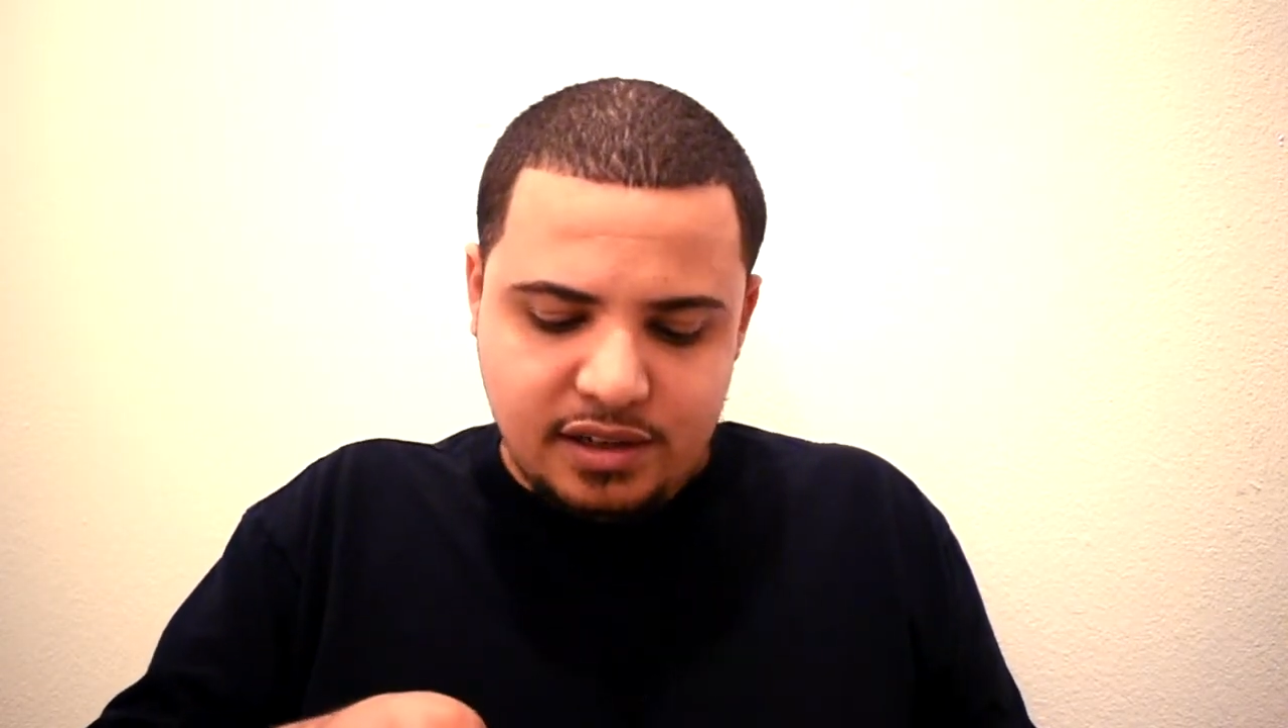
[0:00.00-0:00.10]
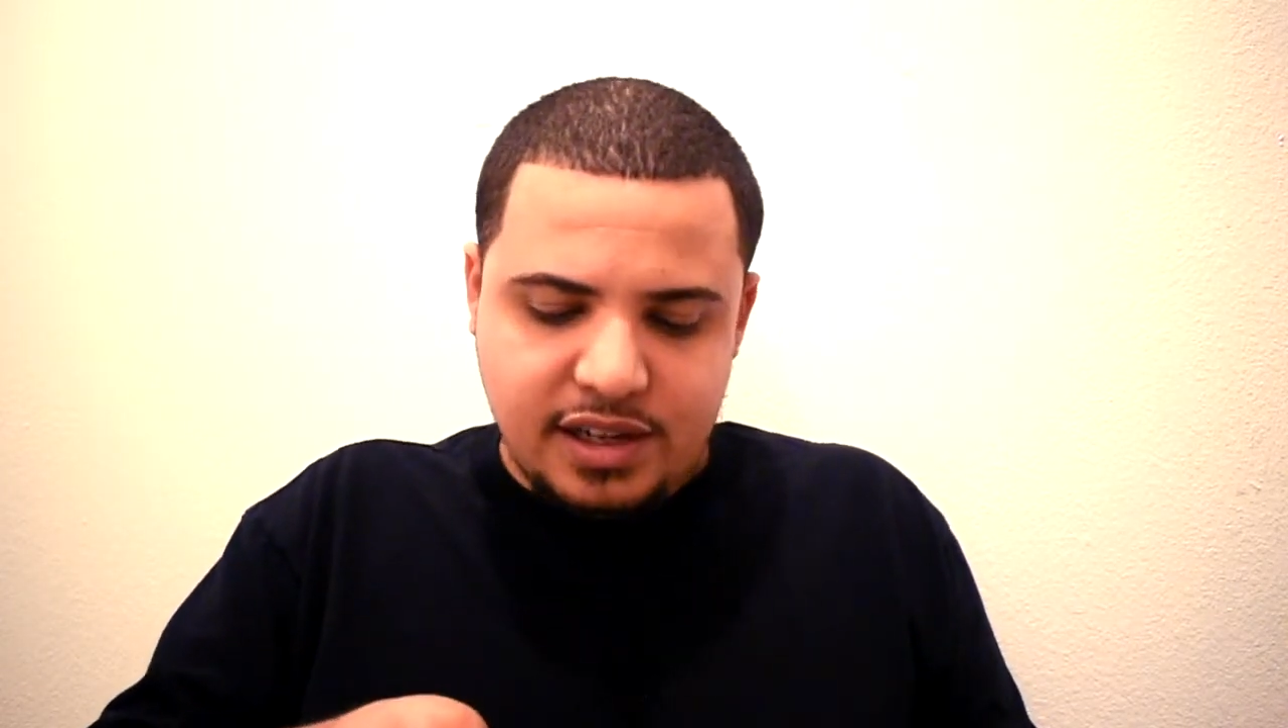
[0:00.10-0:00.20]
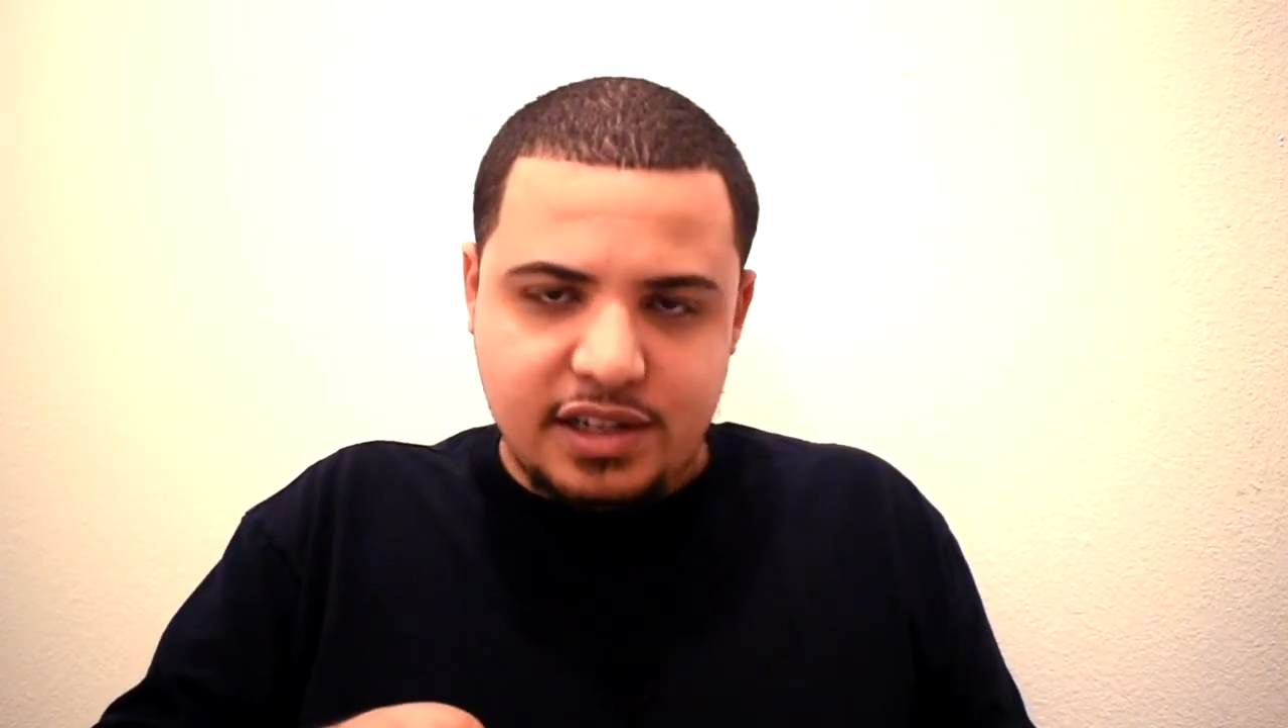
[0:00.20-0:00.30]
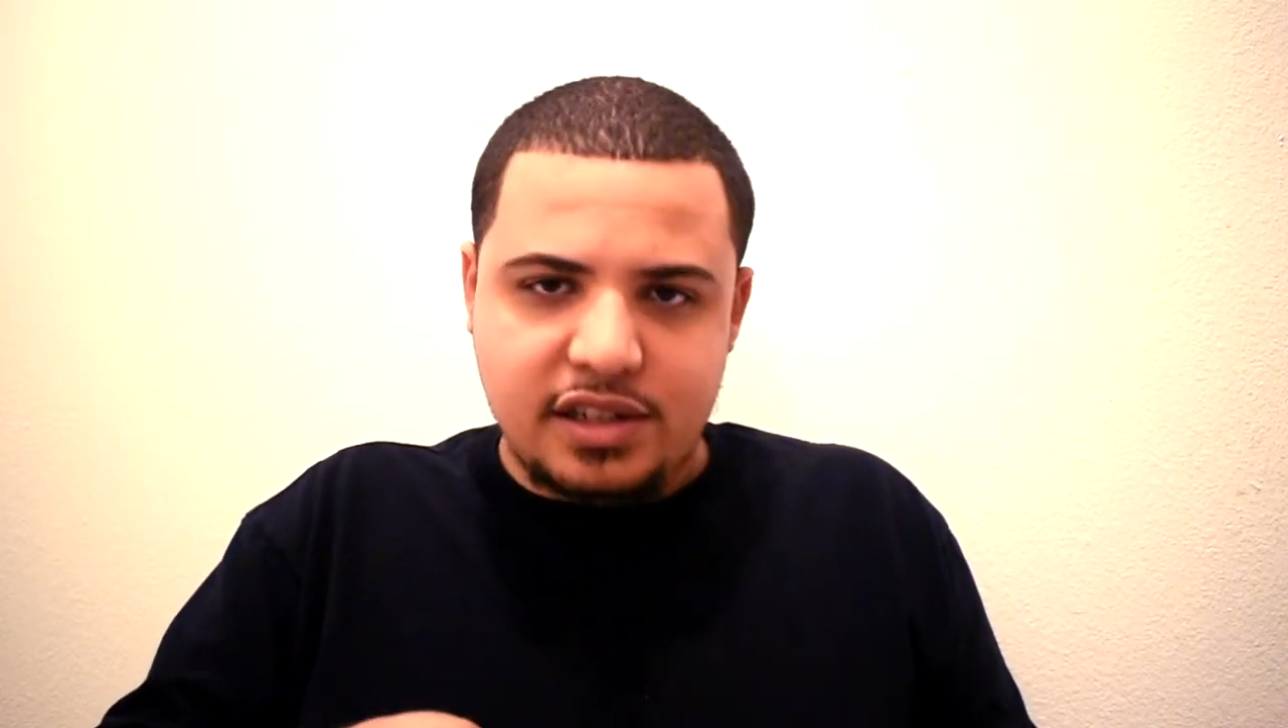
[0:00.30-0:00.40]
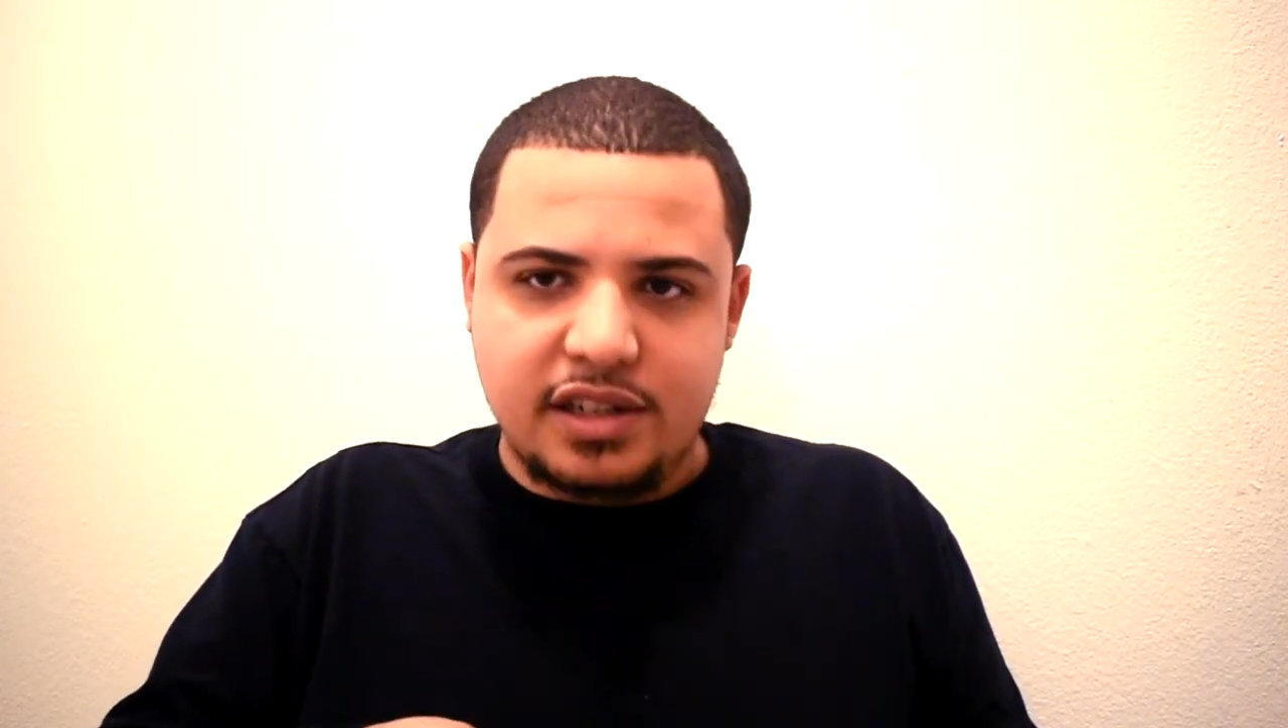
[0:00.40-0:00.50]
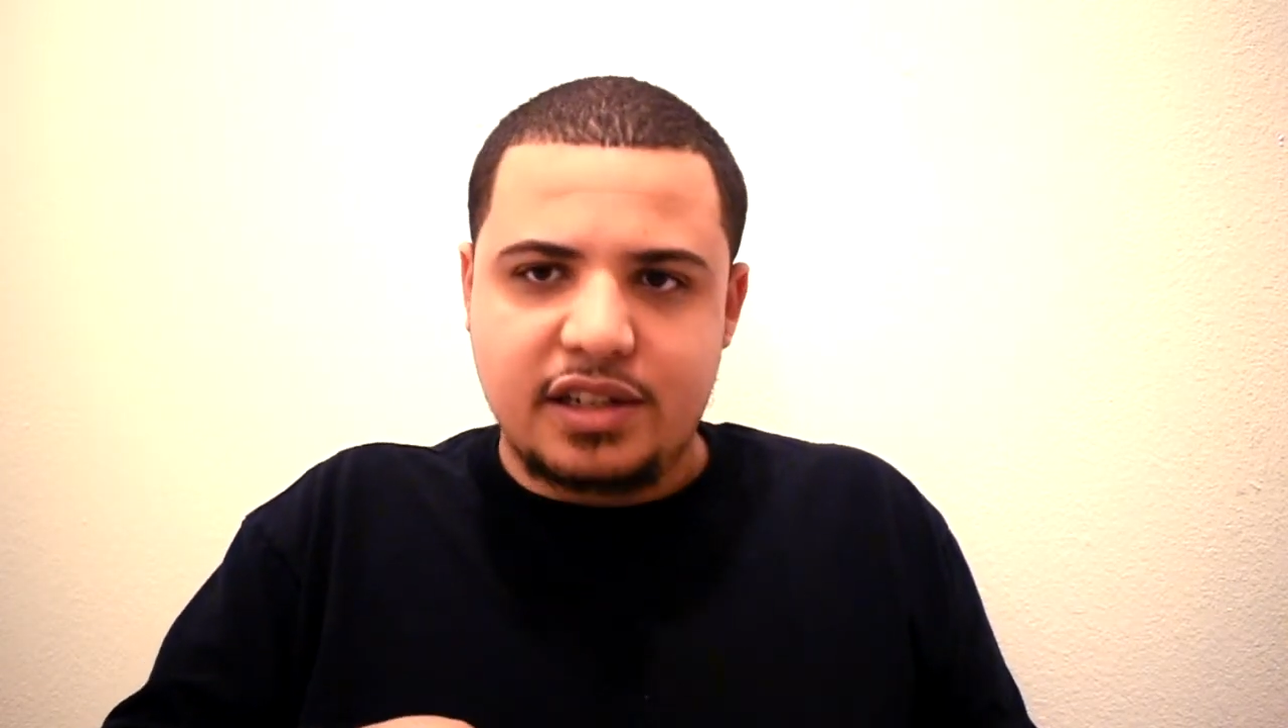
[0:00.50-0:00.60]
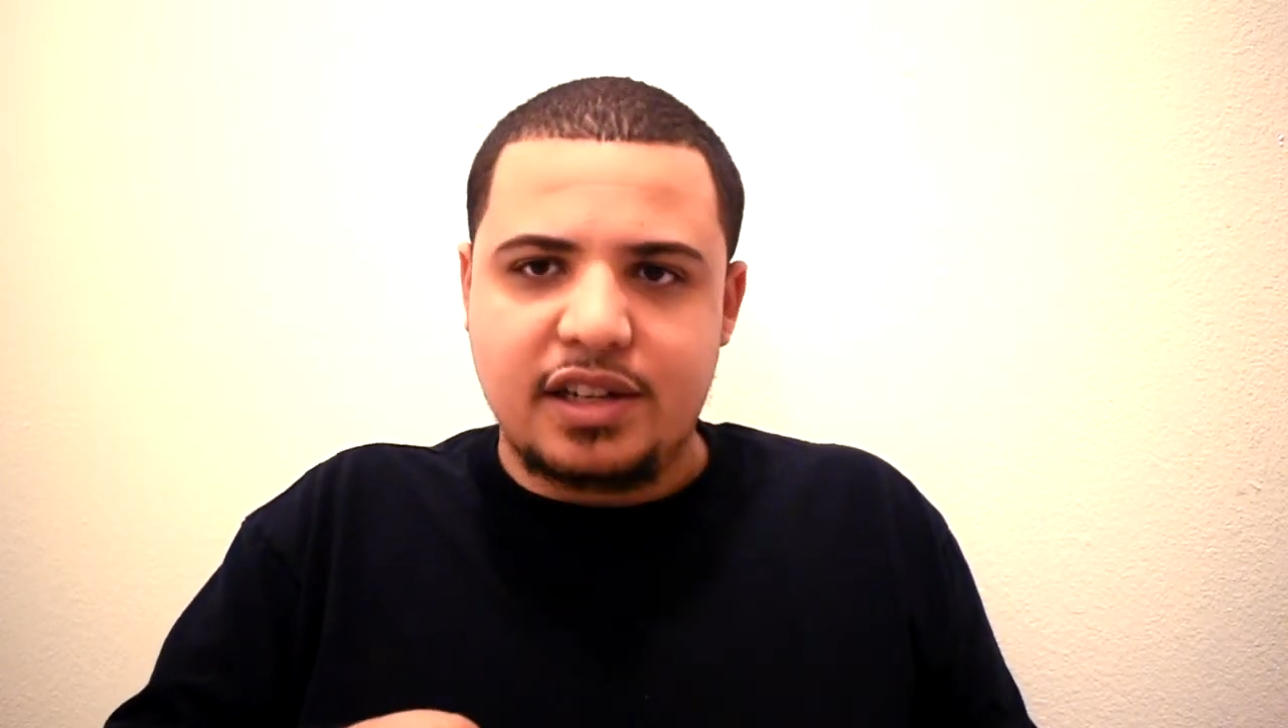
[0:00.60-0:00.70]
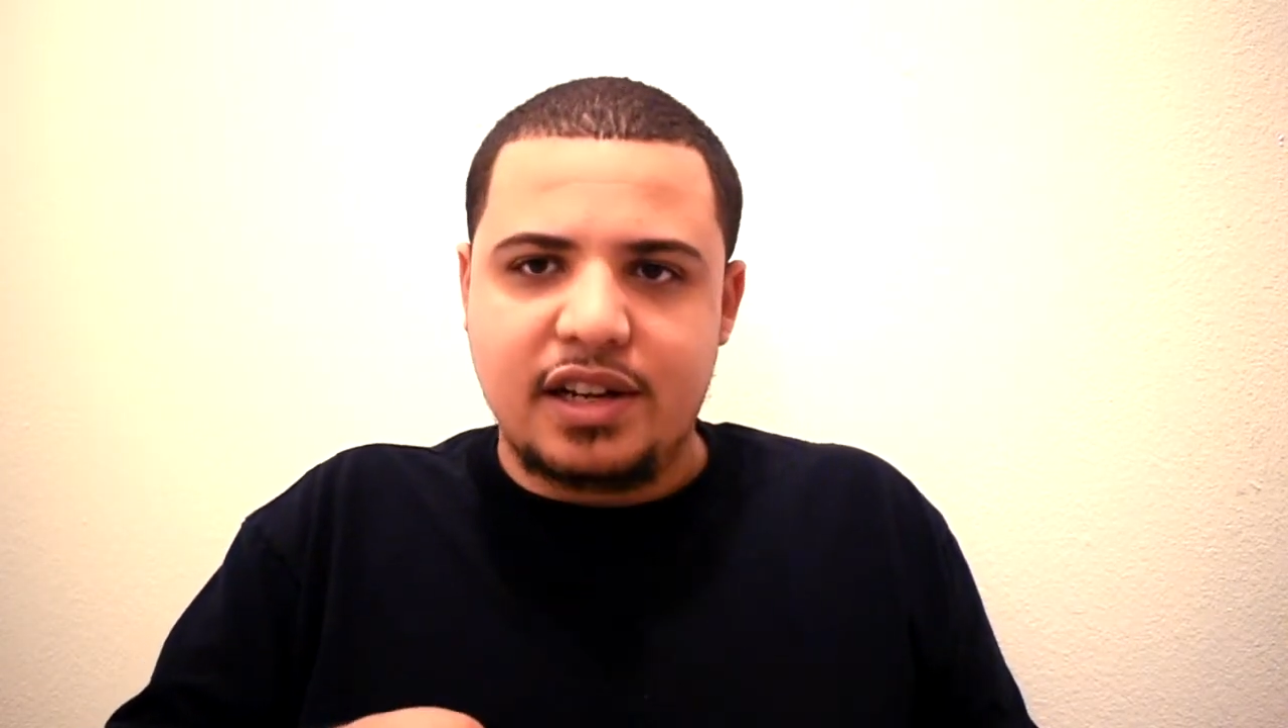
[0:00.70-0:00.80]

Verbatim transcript: that's just